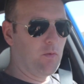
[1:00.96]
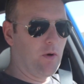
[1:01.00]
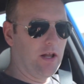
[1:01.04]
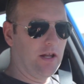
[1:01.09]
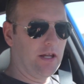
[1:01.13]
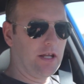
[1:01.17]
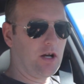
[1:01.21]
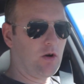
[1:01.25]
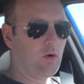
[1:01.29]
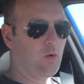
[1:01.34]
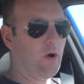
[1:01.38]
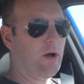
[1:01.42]

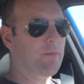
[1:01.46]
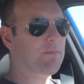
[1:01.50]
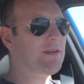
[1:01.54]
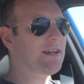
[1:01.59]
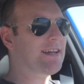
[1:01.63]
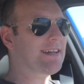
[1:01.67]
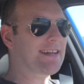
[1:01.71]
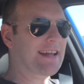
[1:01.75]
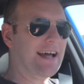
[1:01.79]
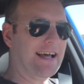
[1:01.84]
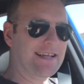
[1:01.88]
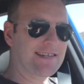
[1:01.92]
well equipped,
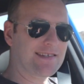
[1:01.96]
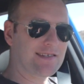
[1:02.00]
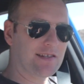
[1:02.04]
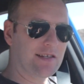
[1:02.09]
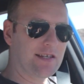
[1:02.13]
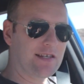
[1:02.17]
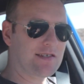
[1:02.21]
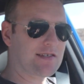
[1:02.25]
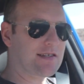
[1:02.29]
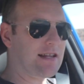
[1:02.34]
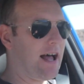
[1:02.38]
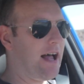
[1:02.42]

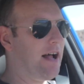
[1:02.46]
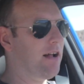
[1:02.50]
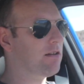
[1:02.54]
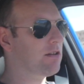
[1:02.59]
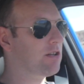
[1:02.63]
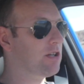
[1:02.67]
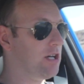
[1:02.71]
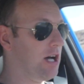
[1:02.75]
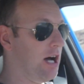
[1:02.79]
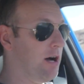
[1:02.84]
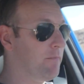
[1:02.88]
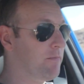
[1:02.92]
nicely
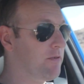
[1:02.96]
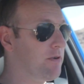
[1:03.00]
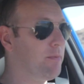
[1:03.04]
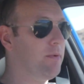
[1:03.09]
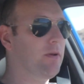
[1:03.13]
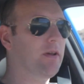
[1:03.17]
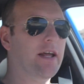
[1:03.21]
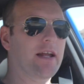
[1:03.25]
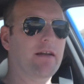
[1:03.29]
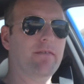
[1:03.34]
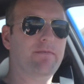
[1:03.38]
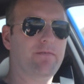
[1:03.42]
styled,
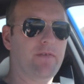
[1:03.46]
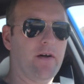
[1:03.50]
comfortable, and